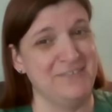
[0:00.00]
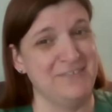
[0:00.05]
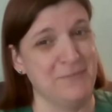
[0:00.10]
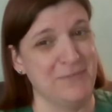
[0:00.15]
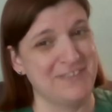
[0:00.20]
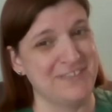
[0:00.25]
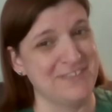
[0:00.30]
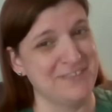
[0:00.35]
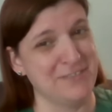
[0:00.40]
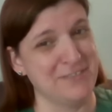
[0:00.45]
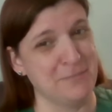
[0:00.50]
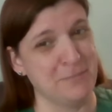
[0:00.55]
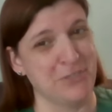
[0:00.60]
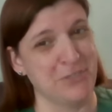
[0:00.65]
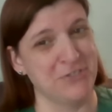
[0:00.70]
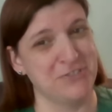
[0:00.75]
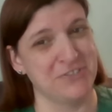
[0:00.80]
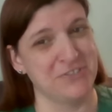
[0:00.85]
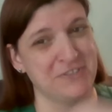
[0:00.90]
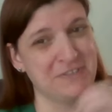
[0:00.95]
within the
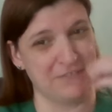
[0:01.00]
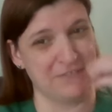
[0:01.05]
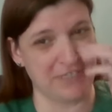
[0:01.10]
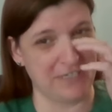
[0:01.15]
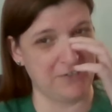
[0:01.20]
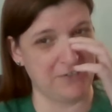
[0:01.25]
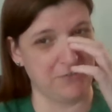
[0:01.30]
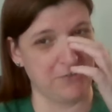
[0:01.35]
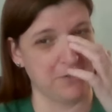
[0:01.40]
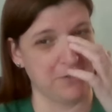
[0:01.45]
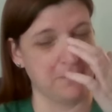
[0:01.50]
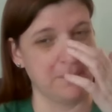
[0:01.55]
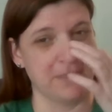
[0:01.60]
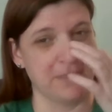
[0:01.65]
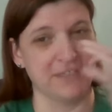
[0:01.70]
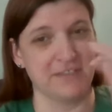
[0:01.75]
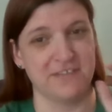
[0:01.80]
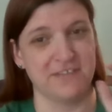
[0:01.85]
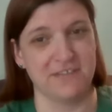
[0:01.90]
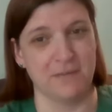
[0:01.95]
margin of error,
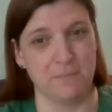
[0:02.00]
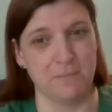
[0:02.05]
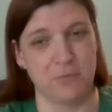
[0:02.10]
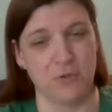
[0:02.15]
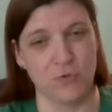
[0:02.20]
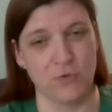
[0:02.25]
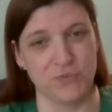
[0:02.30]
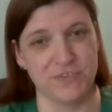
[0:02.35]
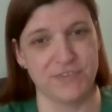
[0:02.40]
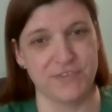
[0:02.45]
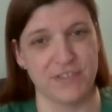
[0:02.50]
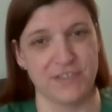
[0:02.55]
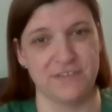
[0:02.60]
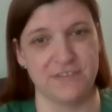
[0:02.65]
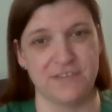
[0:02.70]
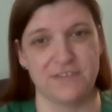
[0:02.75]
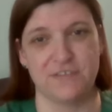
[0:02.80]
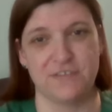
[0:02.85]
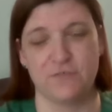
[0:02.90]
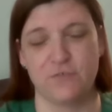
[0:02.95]
but some polls
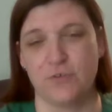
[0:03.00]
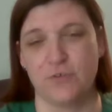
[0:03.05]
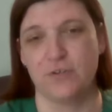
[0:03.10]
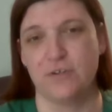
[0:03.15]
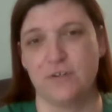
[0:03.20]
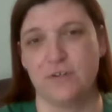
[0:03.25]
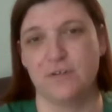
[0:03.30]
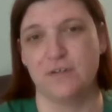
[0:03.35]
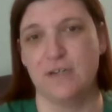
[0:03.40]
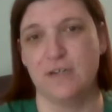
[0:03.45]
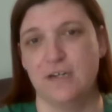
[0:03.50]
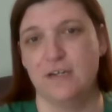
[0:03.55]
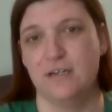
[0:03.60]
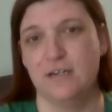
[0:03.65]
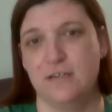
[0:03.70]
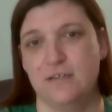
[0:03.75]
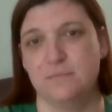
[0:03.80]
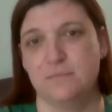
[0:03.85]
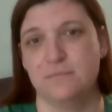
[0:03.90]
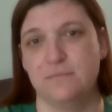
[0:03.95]
says it's
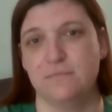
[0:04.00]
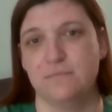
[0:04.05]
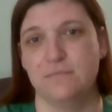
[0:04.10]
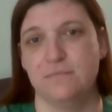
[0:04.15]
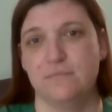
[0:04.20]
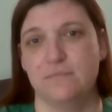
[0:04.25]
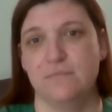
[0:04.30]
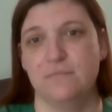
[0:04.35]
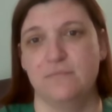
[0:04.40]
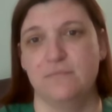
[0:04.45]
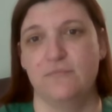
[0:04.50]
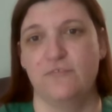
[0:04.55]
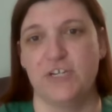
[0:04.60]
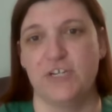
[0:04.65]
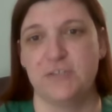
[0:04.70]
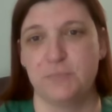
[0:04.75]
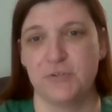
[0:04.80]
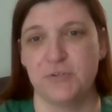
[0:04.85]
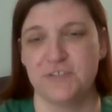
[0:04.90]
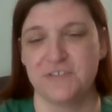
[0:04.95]
for
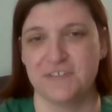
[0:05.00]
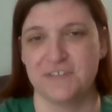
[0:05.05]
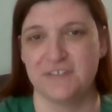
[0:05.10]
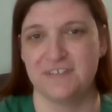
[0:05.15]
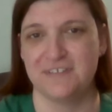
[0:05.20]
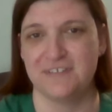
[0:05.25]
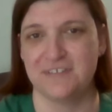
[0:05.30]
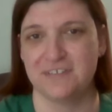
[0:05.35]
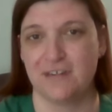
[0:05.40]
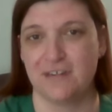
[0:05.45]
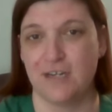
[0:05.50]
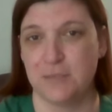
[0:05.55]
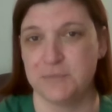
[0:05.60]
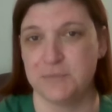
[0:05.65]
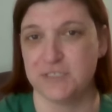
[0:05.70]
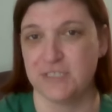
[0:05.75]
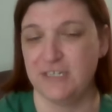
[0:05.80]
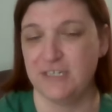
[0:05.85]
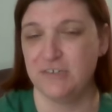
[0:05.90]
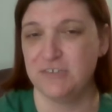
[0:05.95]
Vice President
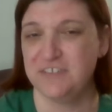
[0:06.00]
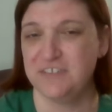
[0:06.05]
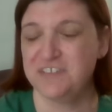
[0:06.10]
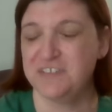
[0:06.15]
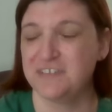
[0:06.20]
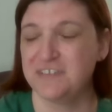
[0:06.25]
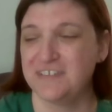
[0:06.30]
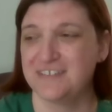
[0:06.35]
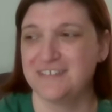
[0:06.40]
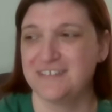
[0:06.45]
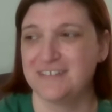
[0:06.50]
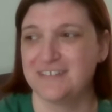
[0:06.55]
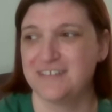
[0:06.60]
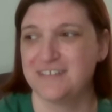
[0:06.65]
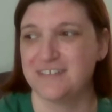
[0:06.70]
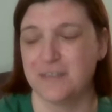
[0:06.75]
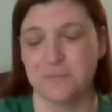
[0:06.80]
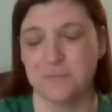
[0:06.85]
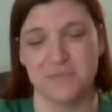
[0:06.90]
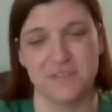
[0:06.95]
Kamala Harris and
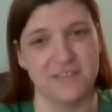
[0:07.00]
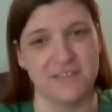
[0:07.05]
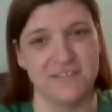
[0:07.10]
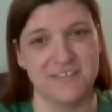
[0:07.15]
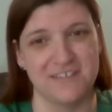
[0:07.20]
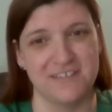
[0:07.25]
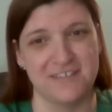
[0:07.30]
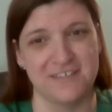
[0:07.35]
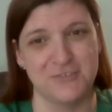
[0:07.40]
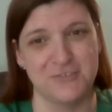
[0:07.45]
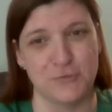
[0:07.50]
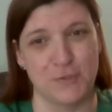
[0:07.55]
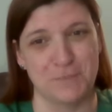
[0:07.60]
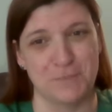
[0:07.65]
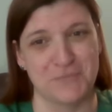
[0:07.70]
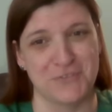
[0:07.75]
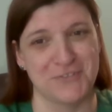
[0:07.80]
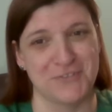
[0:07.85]
some says it's Trump.